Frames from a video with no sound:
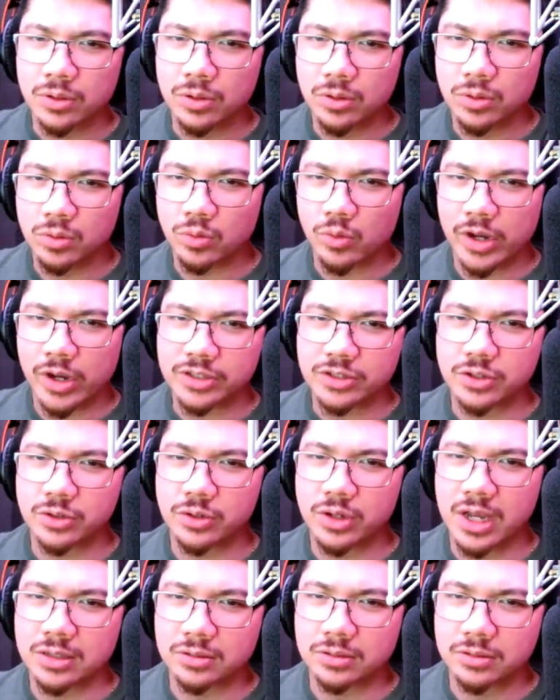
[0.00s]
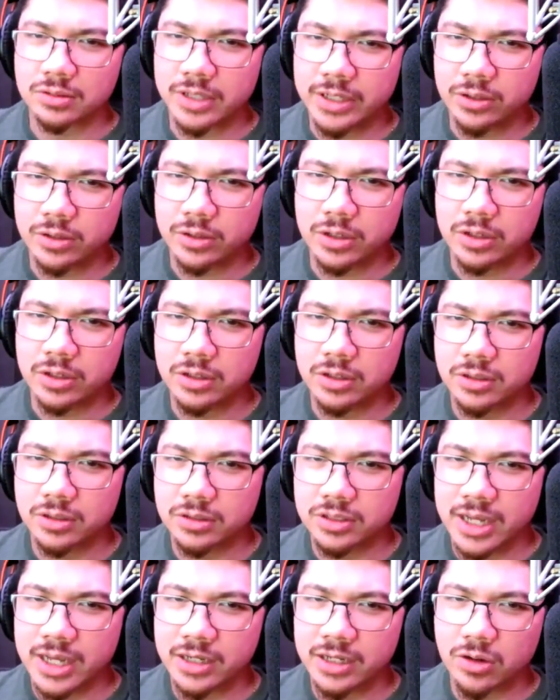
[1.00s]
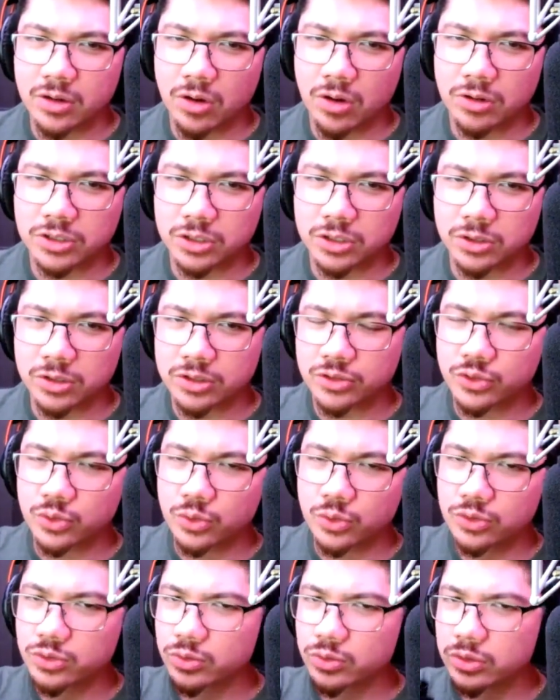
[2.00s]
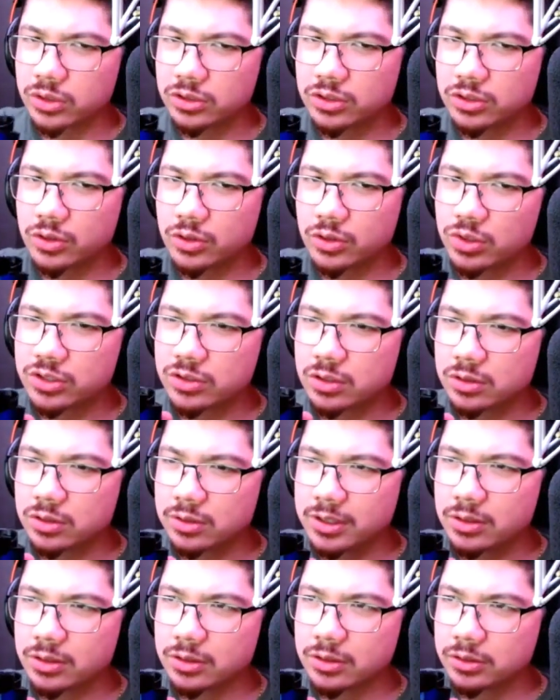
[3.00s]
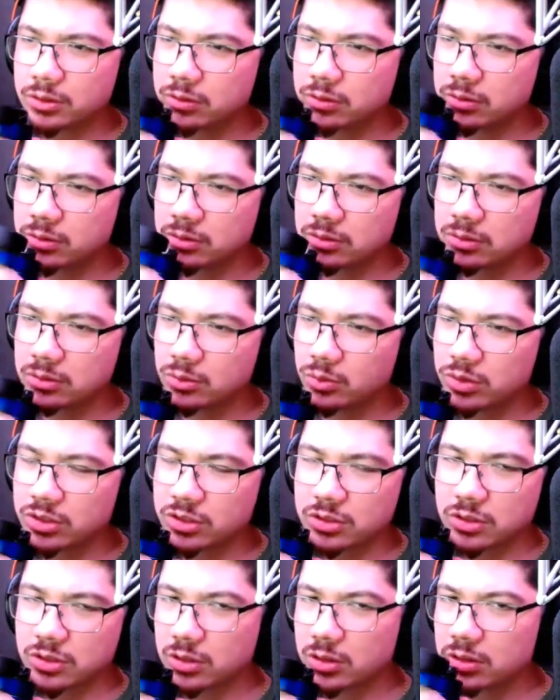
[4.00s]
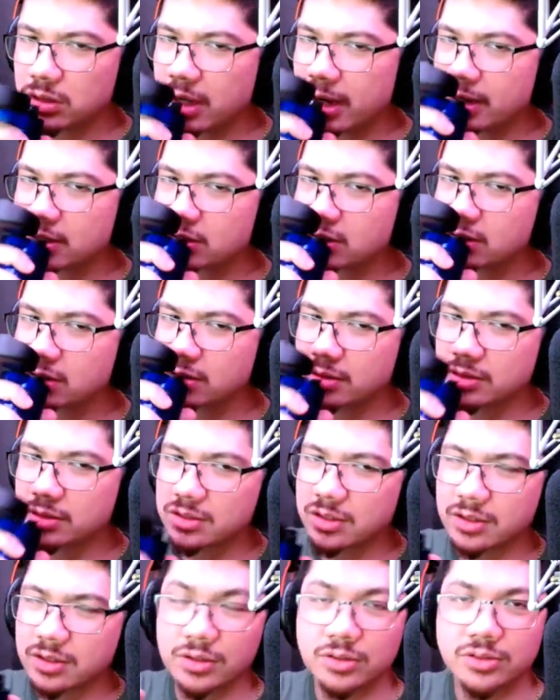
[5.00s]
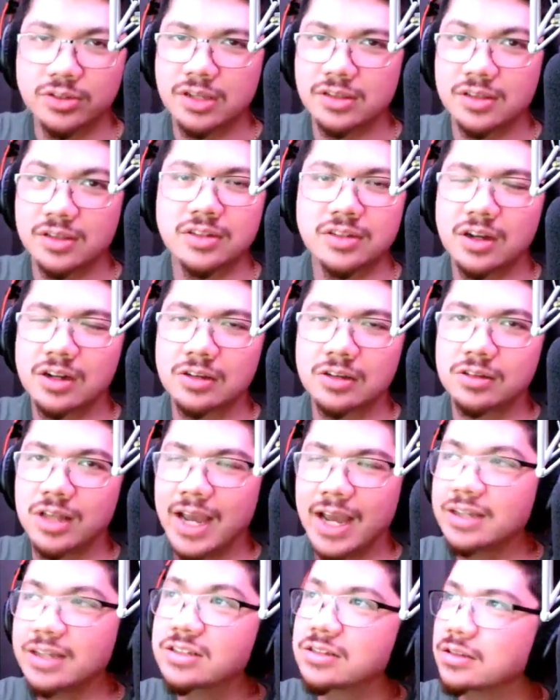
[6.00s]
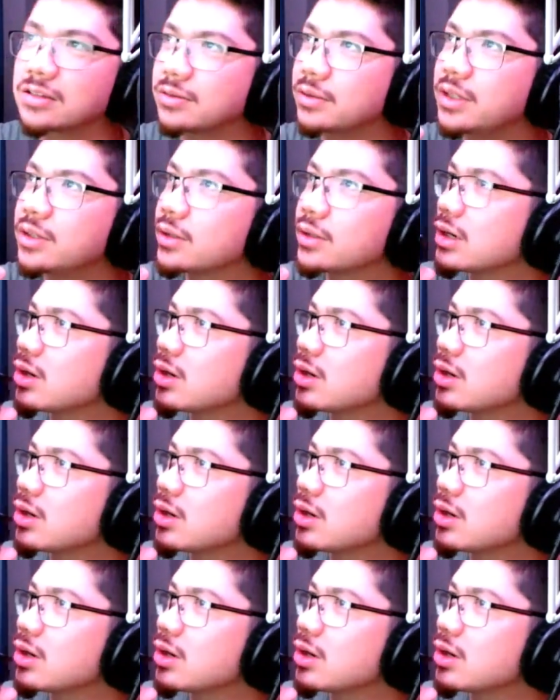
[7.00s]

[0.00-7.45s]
Wait, so you got leader, tank, archer, and sorcerer. So what's the leader do? What's their class? That's not. There's not. That's not a class. Leader.